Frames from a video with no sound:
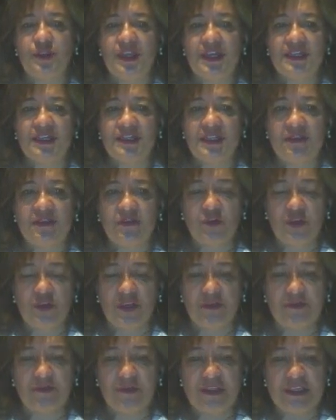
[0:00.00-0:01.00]
that if you
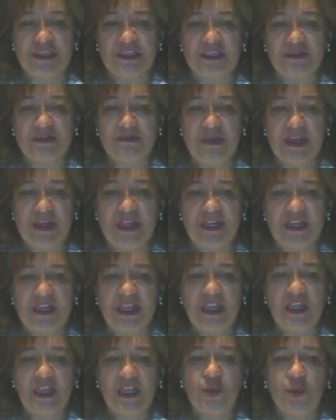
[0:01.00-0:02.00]
keep this in mind,
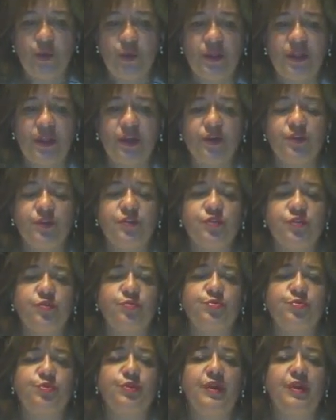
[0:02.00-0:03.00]
you will go to
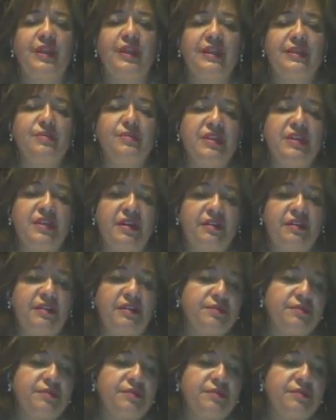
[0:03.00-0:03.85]
preliminary